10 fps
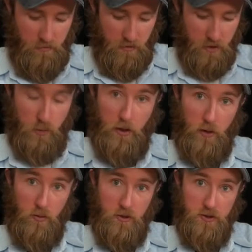square
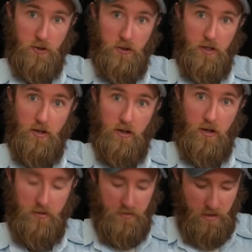roll starting
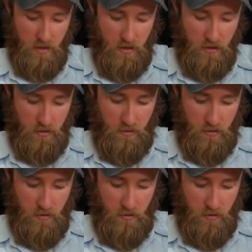on the